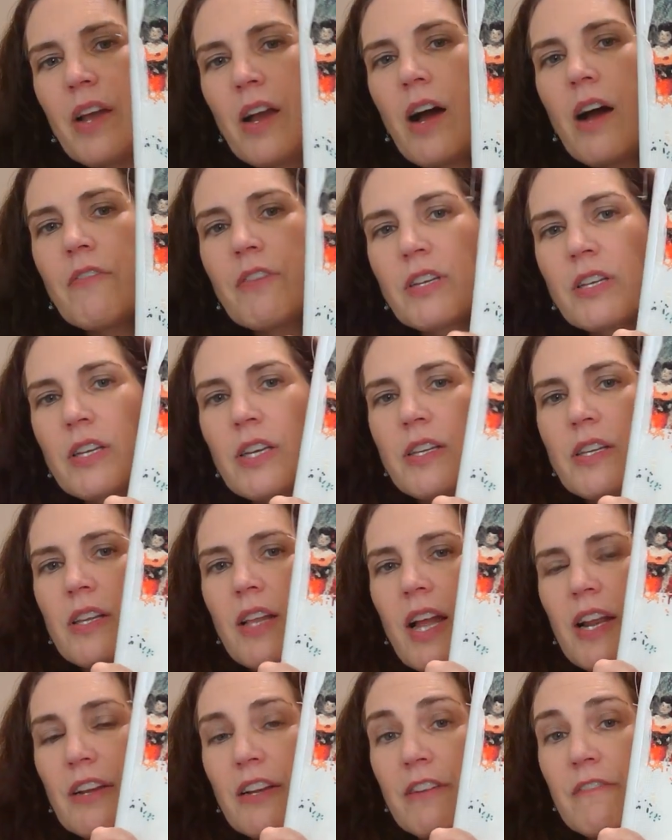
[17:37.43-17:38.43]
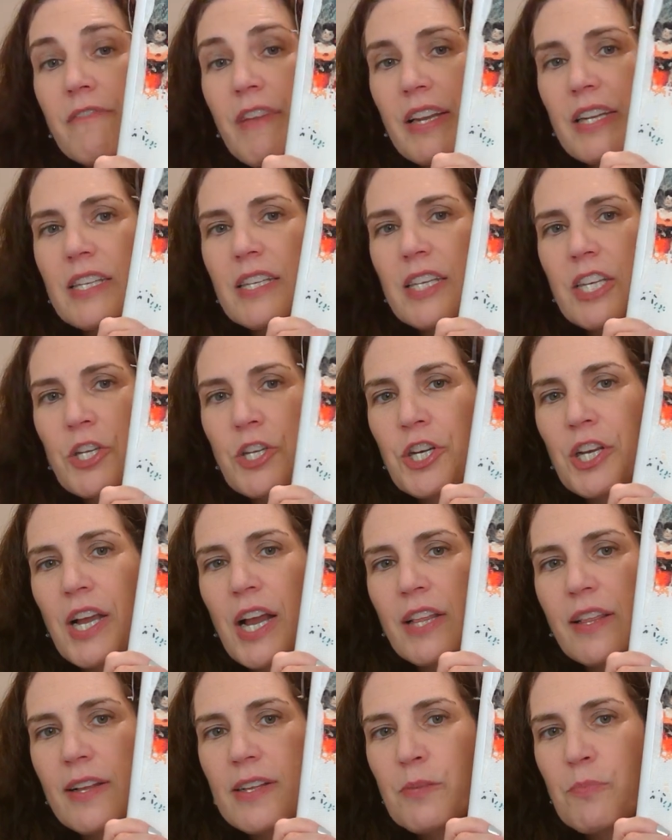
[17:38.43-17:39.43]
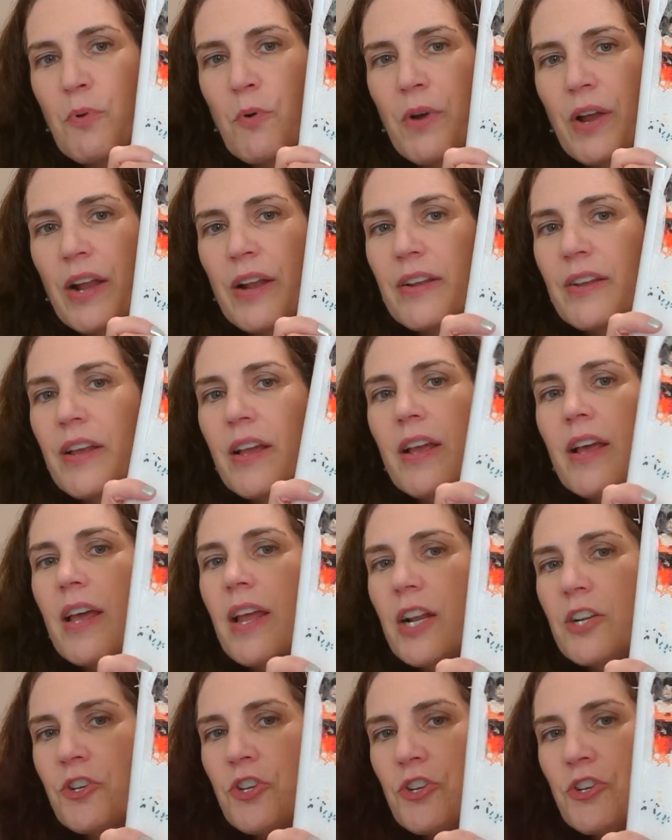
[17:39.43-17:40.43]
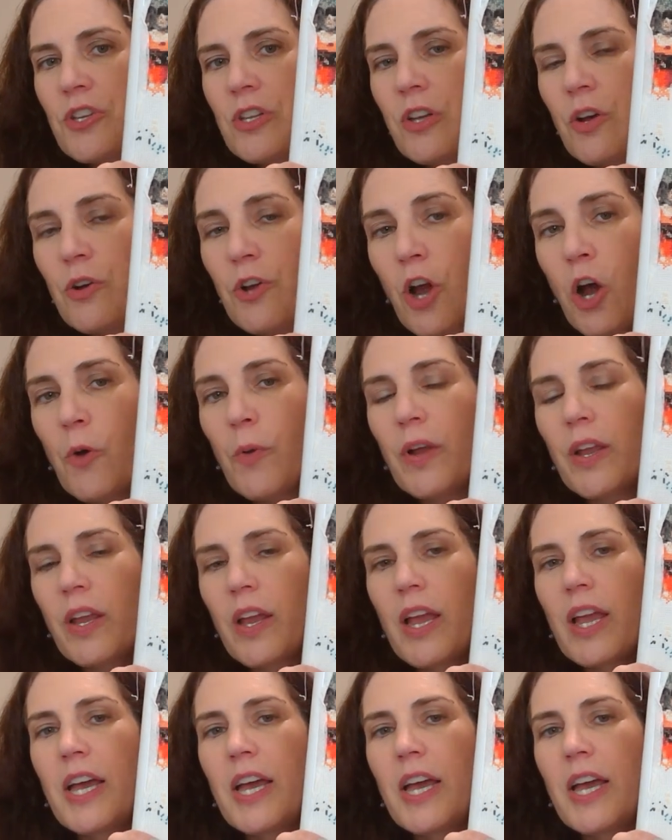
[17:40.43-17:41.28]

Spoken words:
Obviously, it's a lot of confetti stitching at this point, and it's just slow going.